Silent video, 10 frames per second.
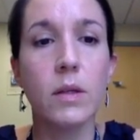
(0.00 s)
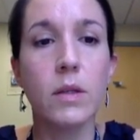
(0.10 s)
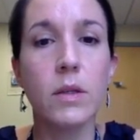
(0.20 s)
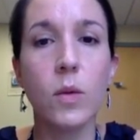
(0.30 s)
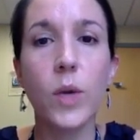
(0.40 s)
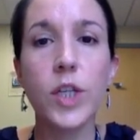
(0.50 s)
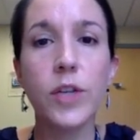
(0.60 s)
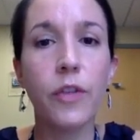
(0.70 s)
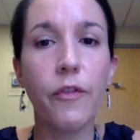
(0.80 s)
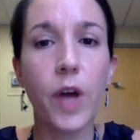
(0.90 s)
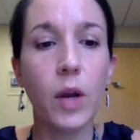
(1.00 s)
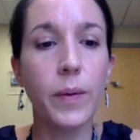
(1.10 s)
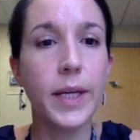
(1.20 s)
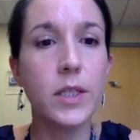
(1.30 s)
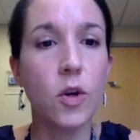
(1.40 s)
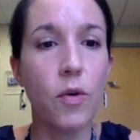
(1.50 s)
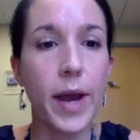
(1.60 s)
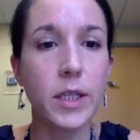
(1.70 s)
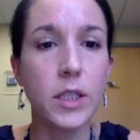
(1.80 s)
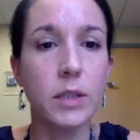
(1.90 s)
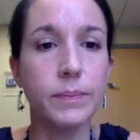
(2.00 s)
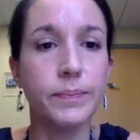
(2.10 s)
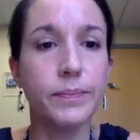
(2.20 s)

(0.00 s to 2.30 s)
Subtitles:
So which of the following is correct?